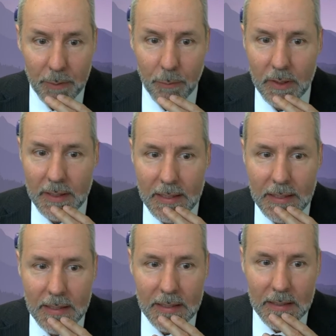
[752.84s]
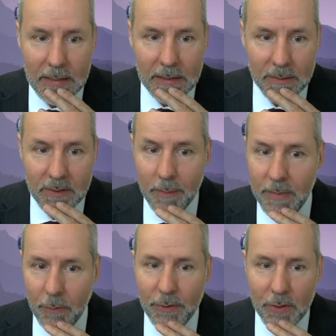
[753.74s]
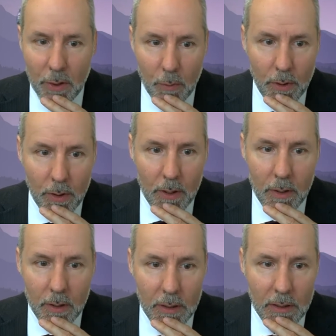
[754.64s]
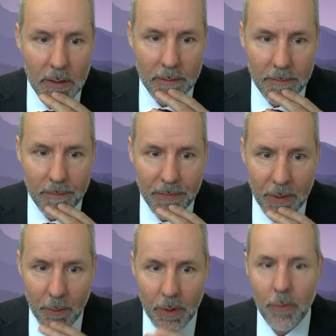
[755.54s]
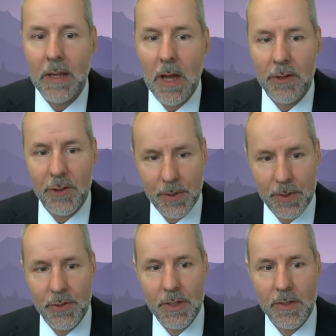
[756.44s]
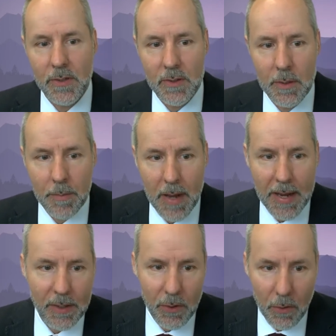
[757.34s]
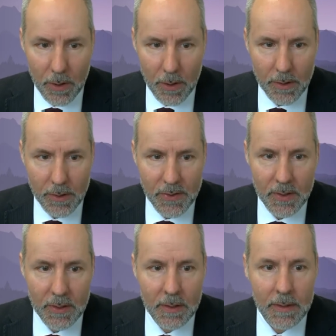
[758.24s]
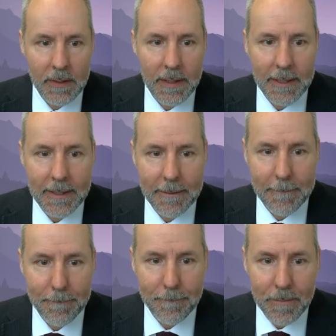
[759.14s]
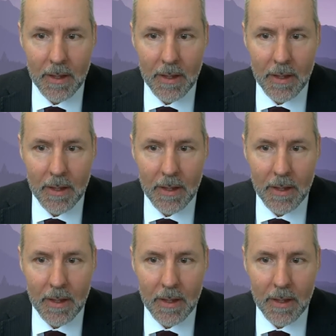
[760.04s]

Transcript: really some of the original work, there were great contributions by New Yorkers. I'm